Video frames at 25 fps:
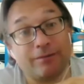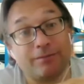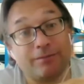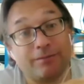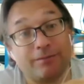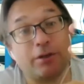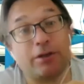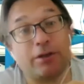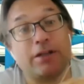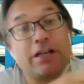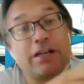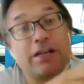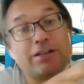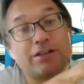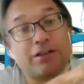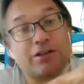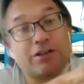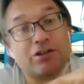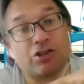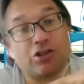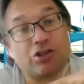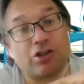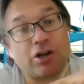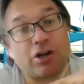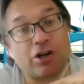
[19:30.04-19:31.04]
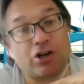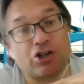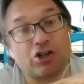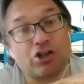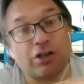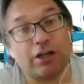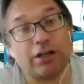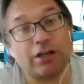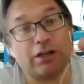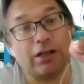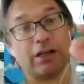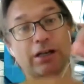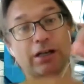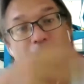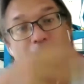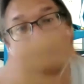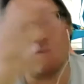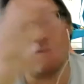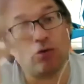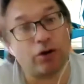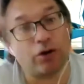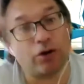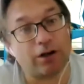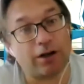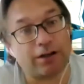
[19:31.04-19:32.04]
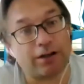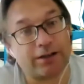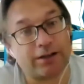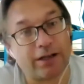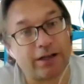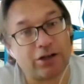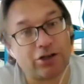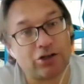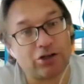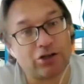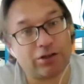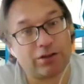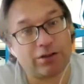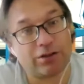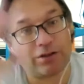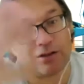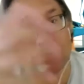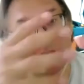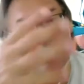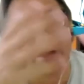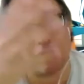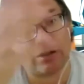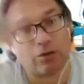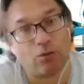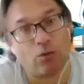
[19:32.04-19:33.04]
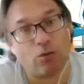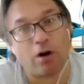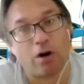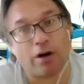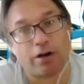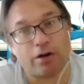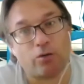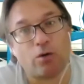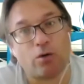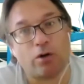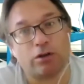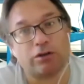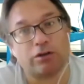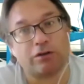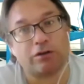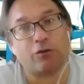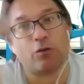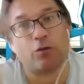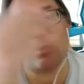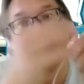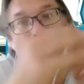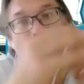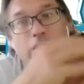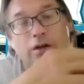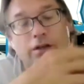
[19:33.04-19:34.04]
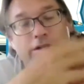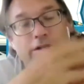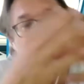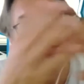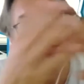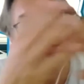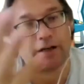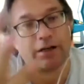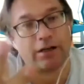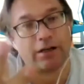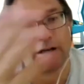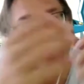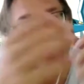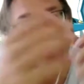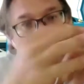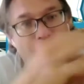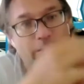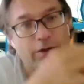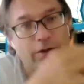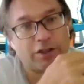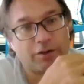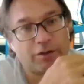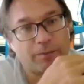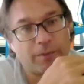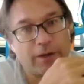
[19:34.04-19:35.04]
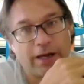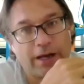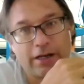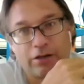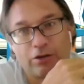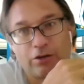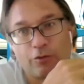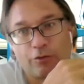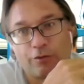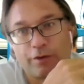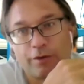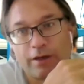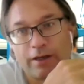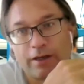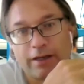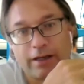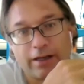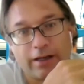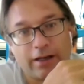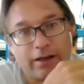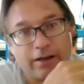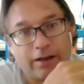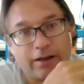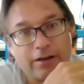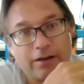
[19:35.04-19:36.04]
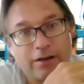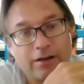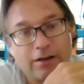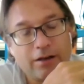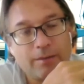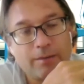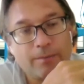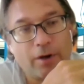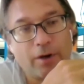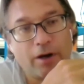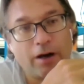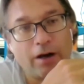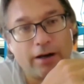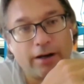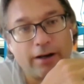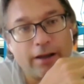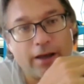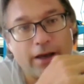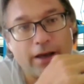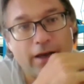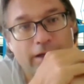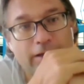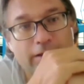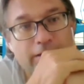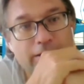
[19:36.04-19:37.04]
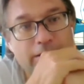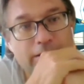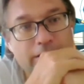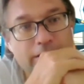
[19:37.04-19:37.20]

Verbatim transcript: but niche construction in, in organizations yep. and the wider yep. world of work. So, can you can you explain your thinking behind that?